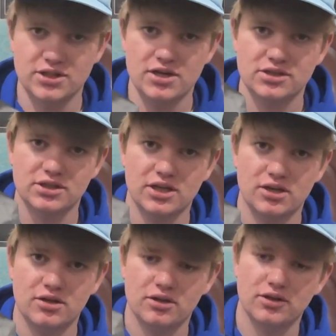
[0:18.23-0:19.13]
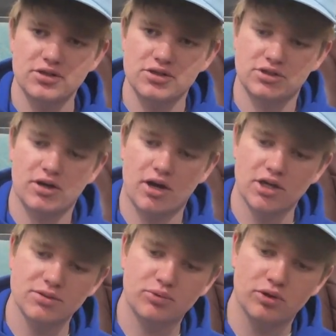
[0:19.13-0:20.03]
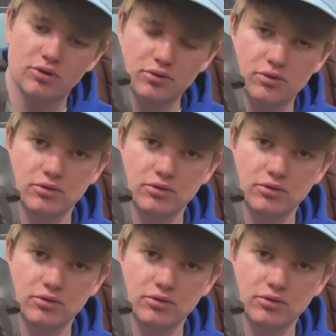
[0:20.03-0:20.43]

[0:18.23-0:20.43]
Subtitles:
I said, this is the Osprey